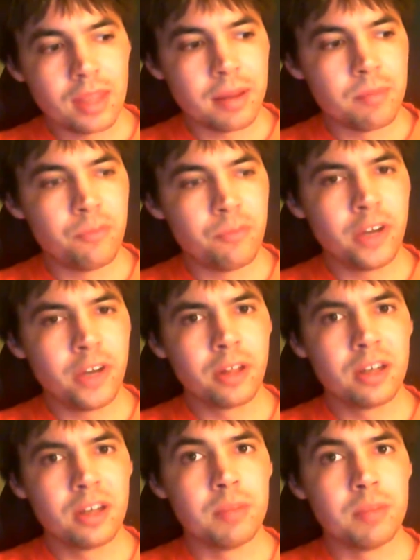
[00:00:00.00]
fairly
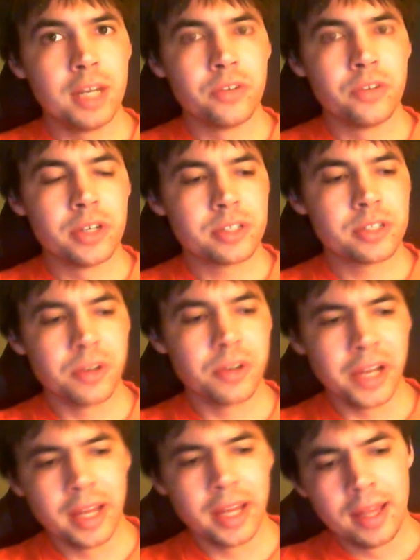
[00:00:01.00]
good at medieval
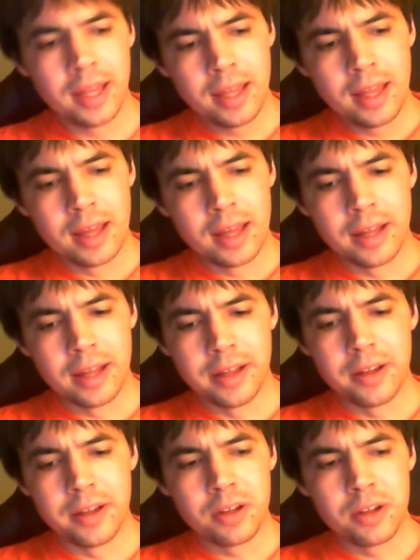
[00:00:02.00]
history,
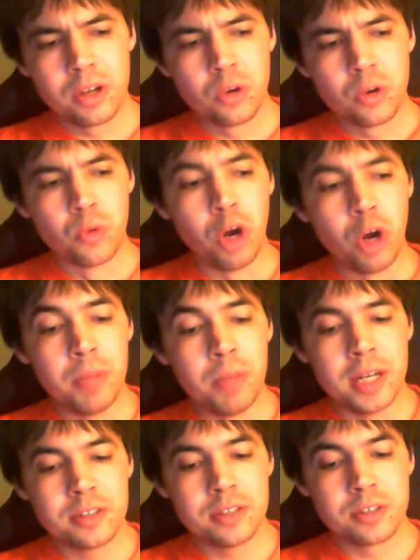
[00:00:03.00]
Roman
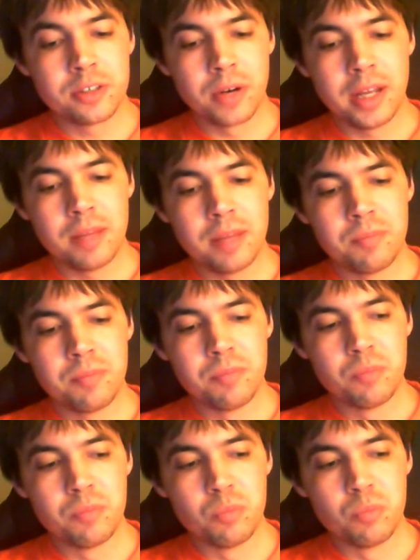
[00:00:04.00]
history
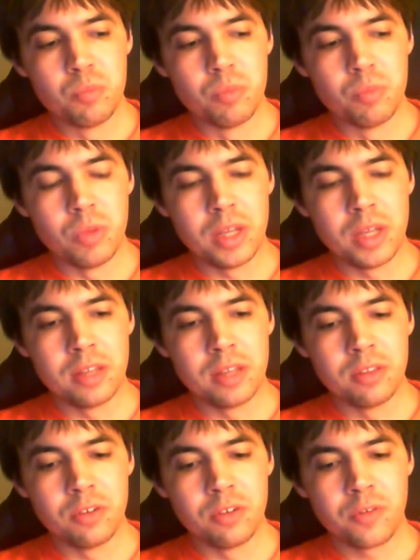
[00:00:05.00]
in
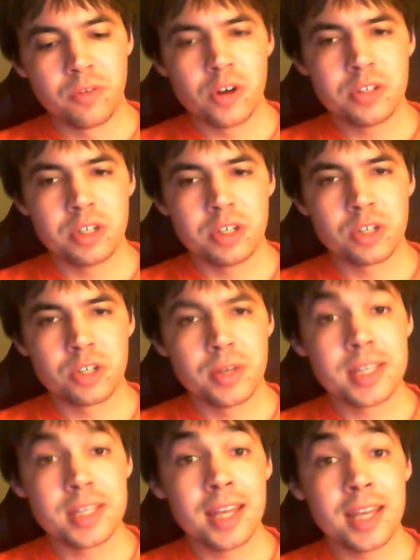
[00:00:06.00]
the first
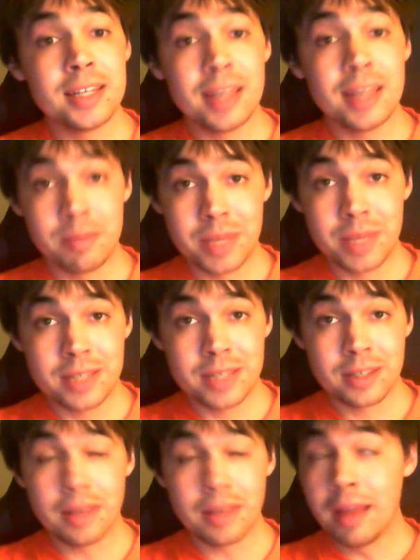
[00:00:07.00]
centuries AD and
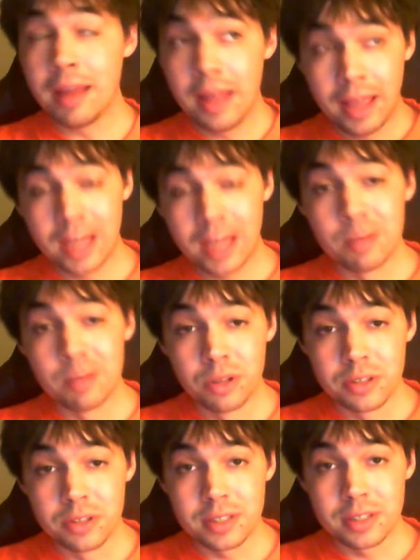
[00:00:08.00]
BC. Hannibal
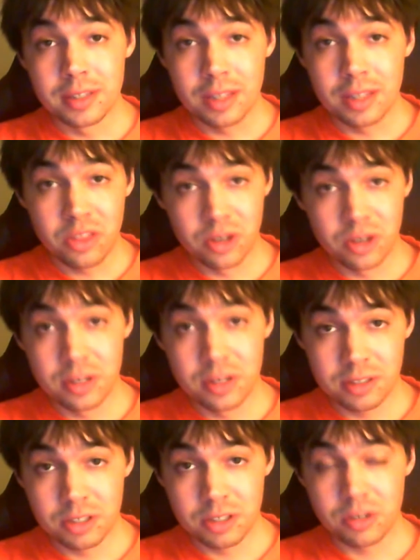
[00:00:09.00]
is in the 3rd
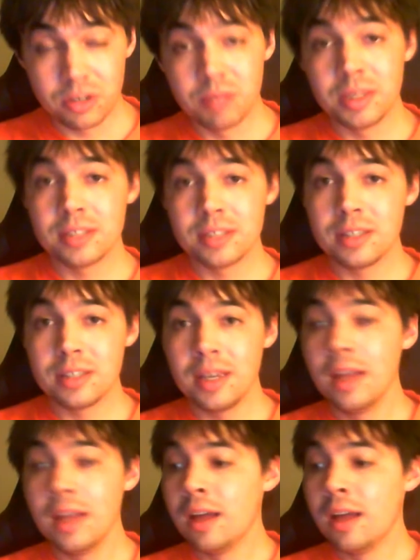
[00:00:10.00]
century BC.
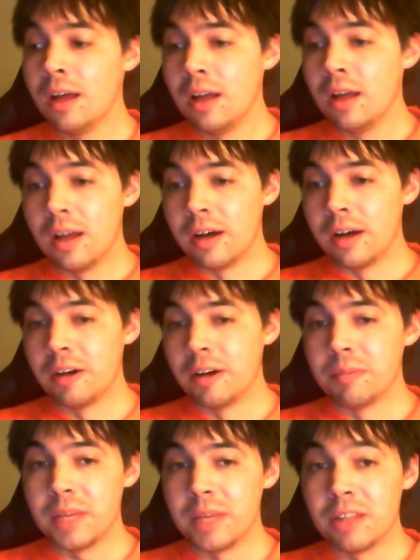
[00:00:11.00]

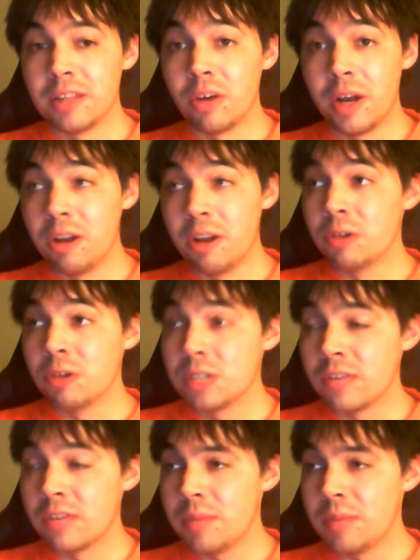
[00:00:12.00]
And though I know
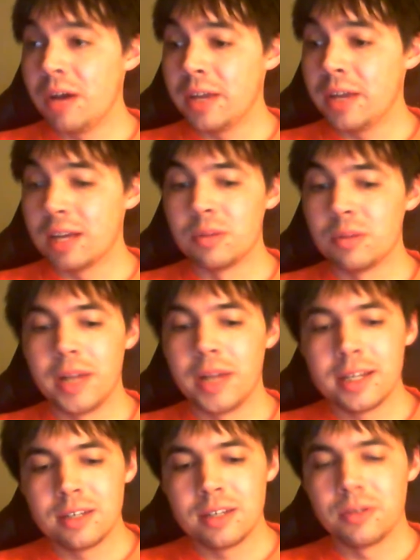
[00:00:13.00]
stuff about Hannibal, I
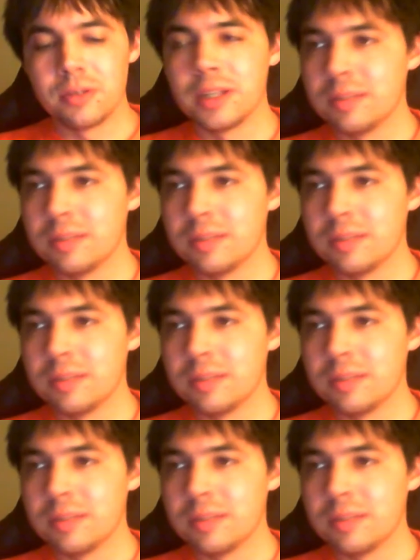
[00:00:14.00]
didn't really